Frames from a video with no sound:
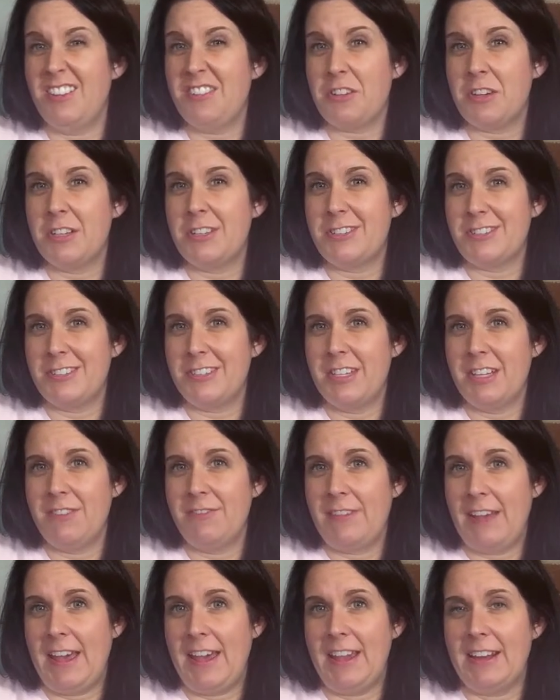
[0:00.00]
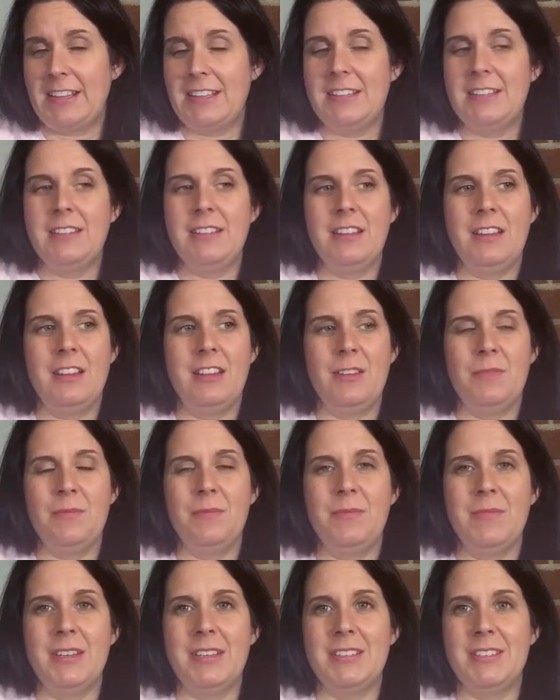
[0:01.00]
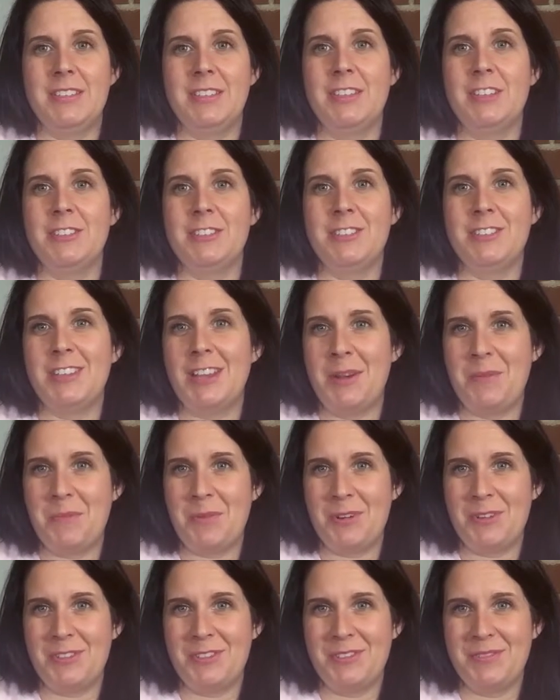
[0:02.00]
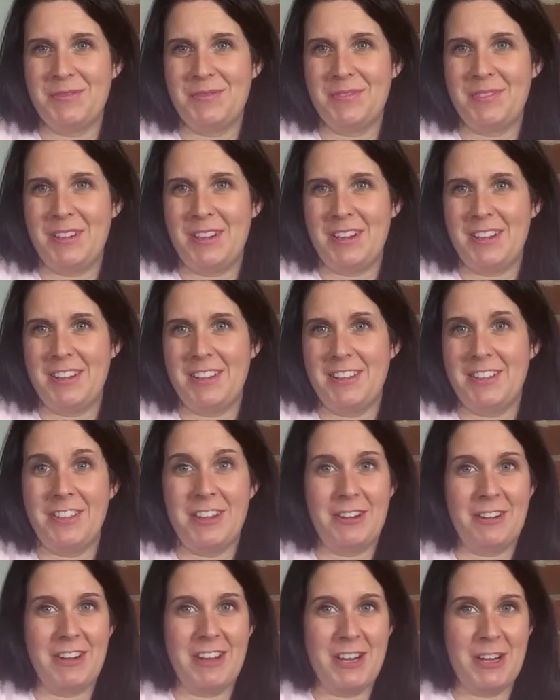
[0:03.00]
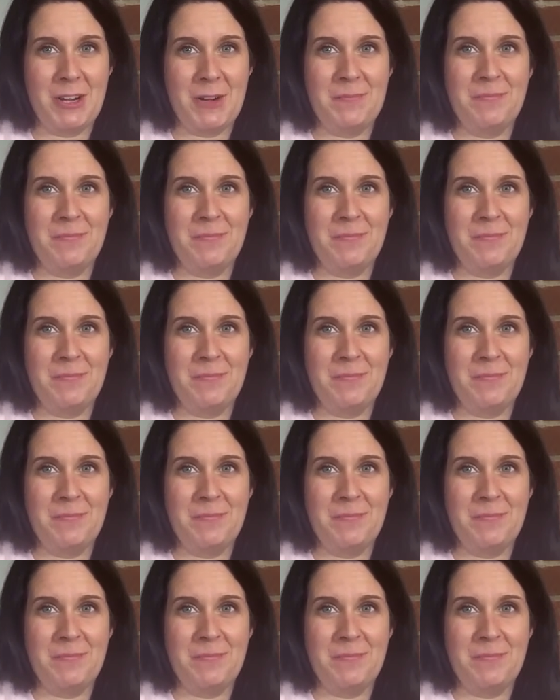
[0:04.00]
another interesting fact um, is, this is Amber's uh, theory